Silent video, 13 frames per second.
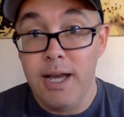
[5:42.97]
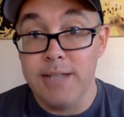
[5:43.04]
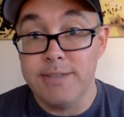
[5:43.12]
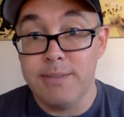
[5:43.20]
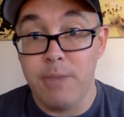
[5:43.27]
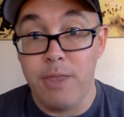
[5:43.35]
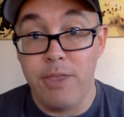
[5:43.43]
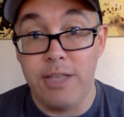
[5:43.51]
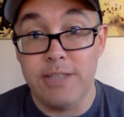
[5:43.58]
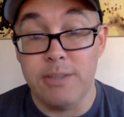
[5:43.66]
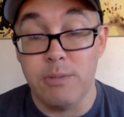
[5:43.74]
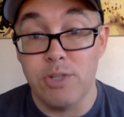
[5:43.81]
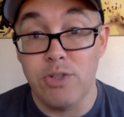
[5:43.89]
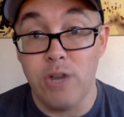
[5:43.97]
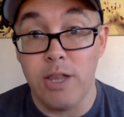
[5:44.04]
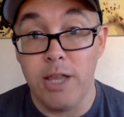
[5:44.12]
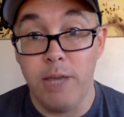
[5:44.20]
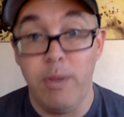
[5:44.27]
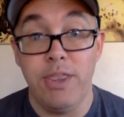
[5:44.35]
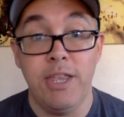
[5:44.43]
some of the things that we're
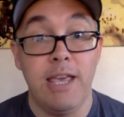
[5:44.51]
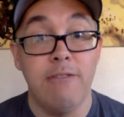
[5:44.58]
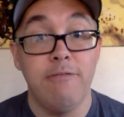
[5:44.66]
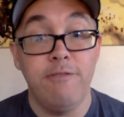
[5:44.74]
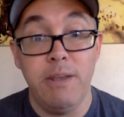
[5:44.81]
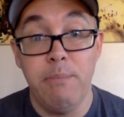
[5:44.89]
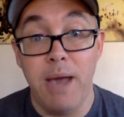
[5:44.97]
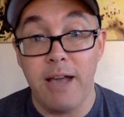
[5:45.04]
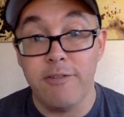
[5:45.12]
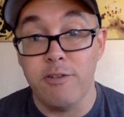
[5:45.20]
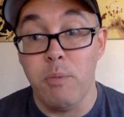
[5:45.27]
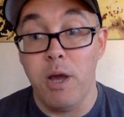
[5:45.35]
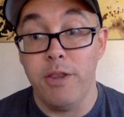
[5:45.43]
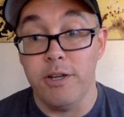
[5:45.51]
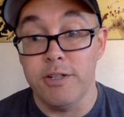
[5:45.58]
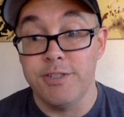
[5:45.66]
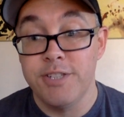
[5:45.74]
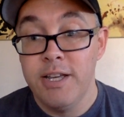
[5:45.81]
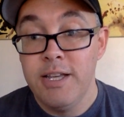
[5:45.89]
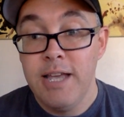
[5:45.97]
struggling with and get feedback from
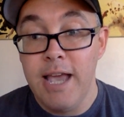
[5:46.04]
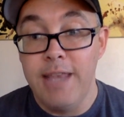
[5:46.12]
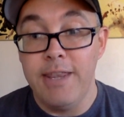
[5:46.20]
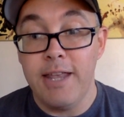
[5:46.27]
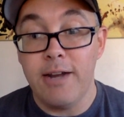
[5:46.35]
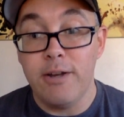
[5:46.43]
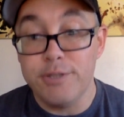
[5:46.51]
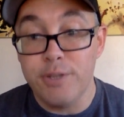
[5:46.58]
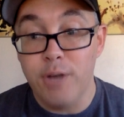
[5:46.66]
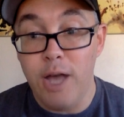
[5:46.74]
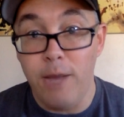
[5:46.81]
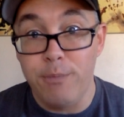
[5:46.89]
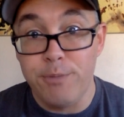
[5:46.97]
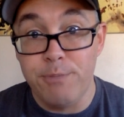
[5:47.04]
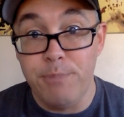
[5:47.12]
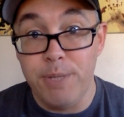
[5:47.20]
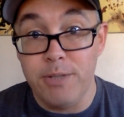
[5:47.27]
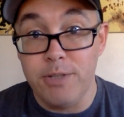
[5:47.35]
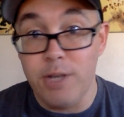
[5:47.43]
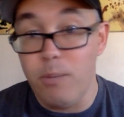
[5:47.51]
others. And that also helps
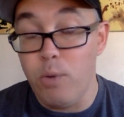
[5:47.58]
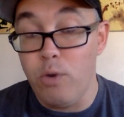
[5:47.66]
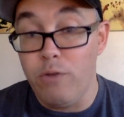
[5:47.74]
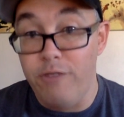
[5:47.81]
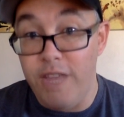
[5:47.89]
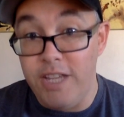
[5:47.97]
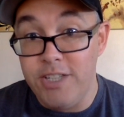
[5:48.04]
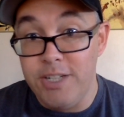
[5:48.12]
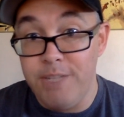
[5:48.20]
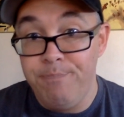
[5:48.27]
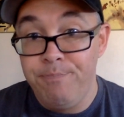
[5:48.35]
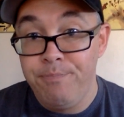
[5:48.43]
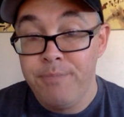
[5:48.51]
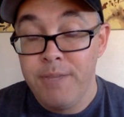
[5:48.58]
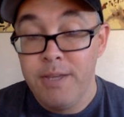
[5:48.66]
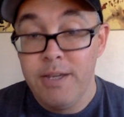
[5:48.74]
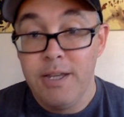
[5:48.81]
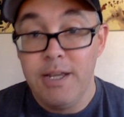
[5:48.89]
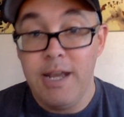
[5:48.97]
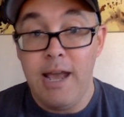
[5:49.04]
build our motivation.
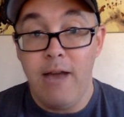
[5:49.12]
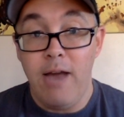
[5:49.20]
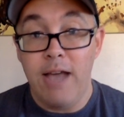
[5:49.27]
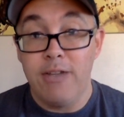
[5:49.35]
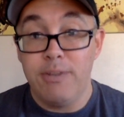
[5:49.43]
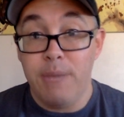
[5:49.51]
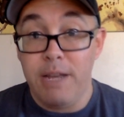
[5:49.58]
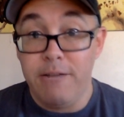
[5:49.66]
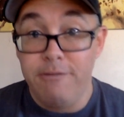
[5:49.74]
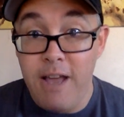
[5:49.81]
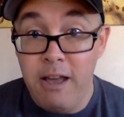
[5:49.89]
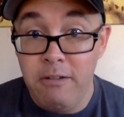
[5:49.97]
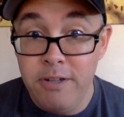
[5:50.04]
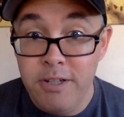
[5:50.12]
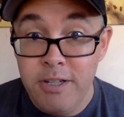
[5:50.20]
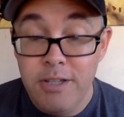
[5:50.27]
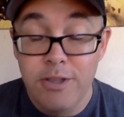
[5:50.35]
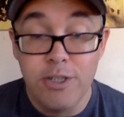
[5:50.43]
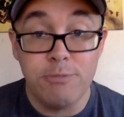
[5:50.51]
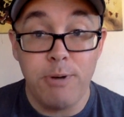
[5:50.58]
Now, as you might have found,
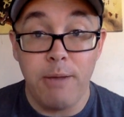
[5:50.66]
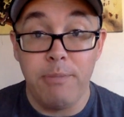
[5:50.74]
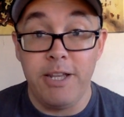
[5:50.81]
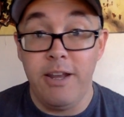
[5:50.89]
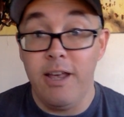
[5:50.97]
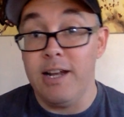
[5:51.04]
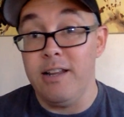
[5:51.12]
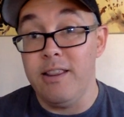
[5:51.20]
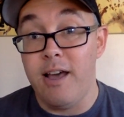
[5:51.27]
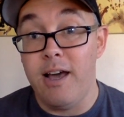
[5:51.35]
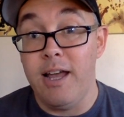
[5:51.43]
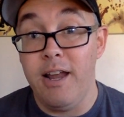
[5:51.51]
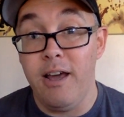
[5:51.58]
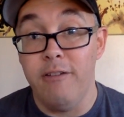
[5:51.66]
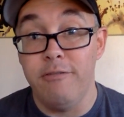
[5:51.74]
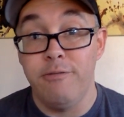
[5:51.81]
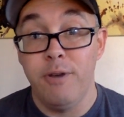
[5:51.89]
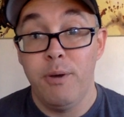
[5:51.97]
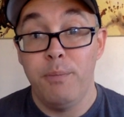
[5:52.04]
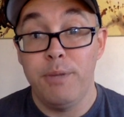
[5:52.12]
there's probably not a lot of
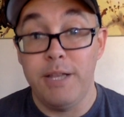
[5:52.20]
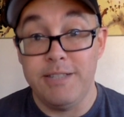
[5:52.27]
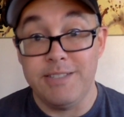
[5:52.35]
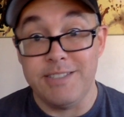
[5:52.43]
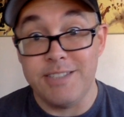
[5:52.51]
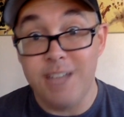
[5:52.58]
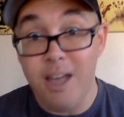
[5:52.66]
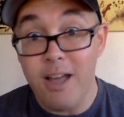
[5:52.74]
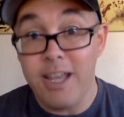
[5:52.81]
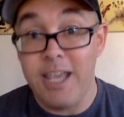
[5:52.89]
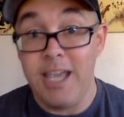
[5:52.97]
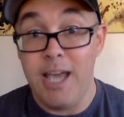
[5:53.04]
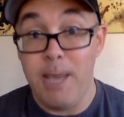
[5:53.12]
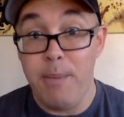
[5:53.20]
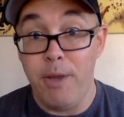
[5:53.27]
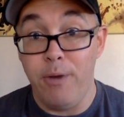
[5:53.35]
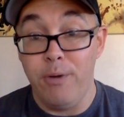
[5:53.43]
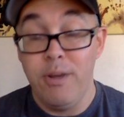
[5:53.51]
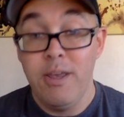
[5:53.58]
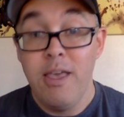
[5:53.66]
places talking
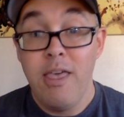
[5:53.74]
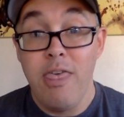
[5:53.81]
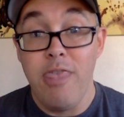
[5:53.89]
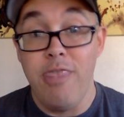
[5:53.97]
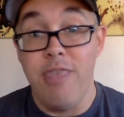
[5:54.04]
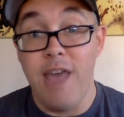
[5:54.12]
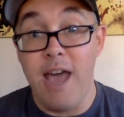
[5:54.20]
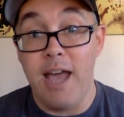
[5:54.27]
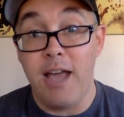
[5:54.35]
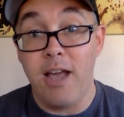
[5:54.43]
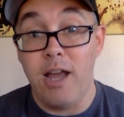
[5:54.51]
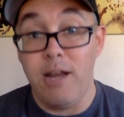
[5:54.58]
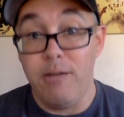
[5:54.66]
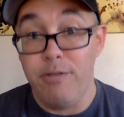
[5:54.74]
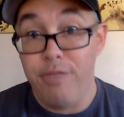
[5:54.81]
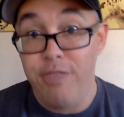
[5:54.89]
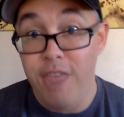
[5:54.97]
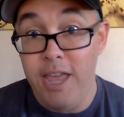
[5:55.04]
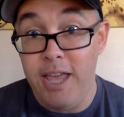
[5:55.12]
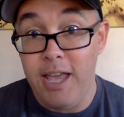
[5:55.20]
about that kind of
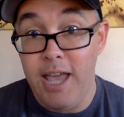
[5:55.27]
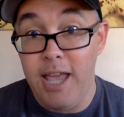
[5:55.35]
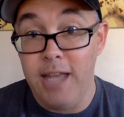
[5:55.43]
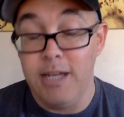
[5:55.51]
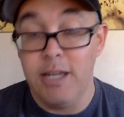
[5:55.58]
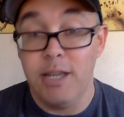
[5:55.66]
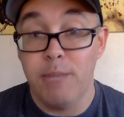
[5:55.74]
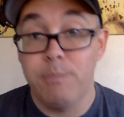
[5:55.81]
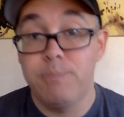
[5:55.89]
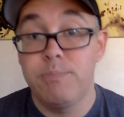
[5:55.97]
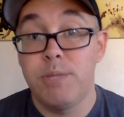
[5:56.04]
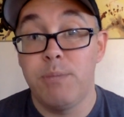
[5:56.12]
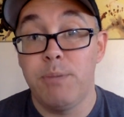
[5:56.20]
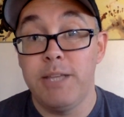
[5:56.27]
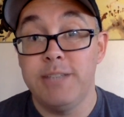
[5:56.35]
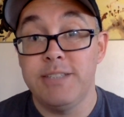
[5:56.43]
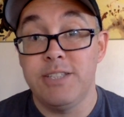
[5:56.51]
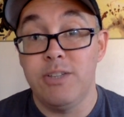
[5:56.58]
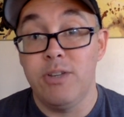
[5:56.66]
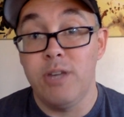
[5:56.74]
thing, and the
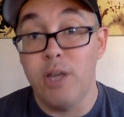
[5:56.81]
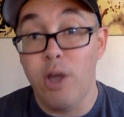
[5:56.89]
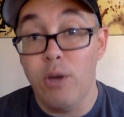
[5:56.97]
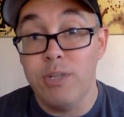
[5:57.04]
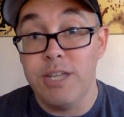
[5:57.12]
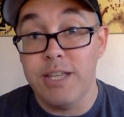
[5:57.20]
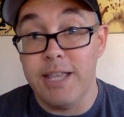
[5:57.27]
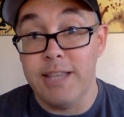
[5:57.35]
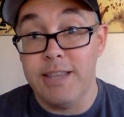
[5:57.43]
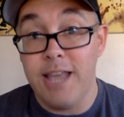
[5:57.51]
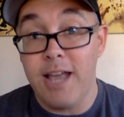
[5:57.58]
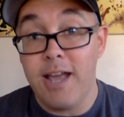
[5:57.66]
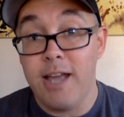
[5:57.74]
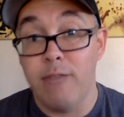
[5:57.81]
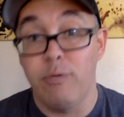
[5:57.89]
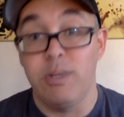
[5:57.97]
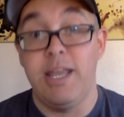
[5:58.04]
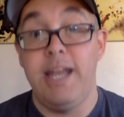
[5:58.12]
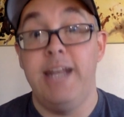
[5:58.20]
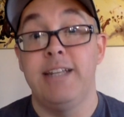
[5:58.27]
places you can go to get that kind of
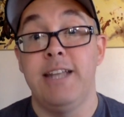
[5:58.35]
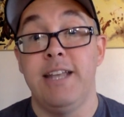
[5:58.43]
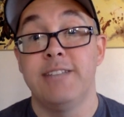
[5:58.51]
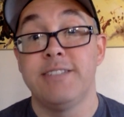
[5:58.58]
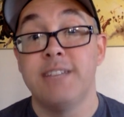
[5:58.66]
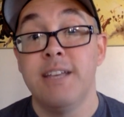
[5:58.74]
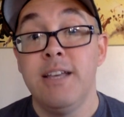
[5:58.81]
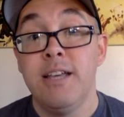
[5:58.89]
relatedness,